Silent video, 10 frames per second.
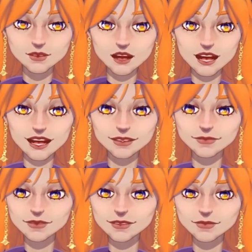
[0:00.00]
Ah,
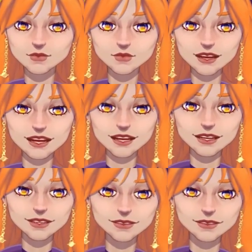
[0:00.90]
that's me.